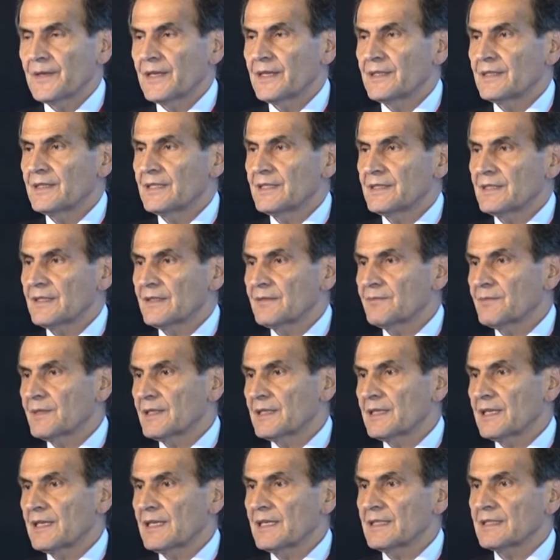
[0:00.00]
And these are
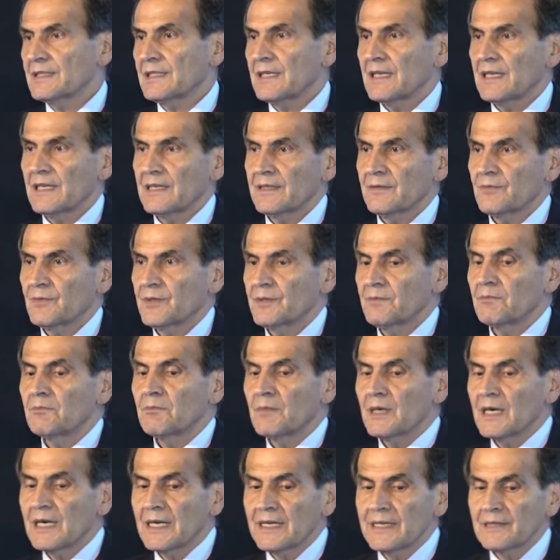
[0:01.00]
my last slide, but
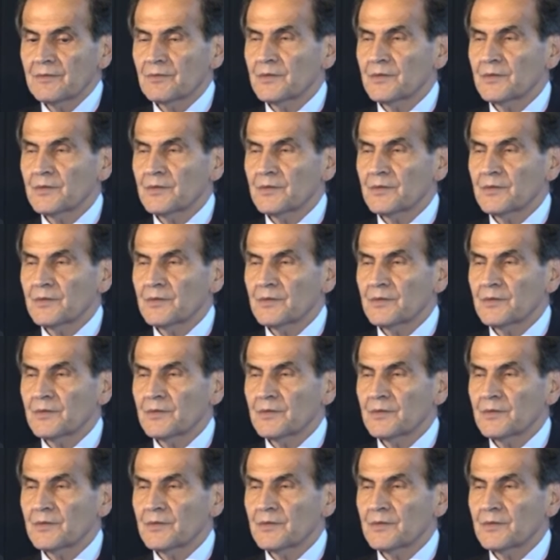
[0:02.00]
my